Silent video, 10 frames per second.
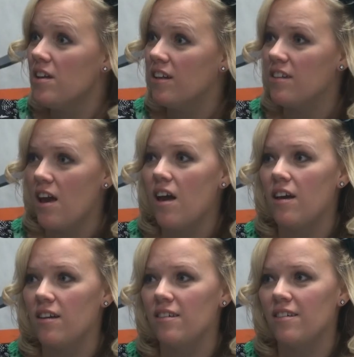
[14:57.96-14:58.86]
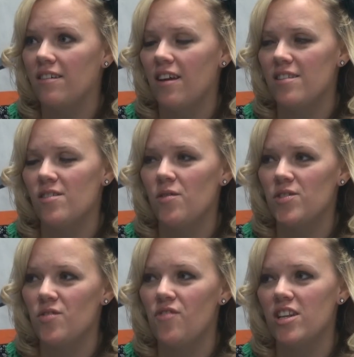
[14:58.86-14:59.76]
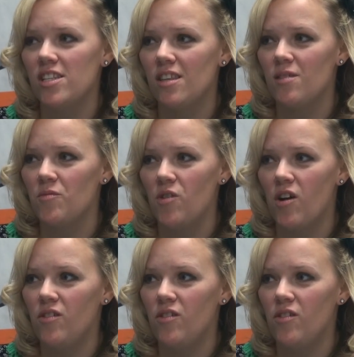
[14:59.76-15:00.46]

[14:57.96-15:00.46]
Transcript: It will, yeah. It's always so fun to see them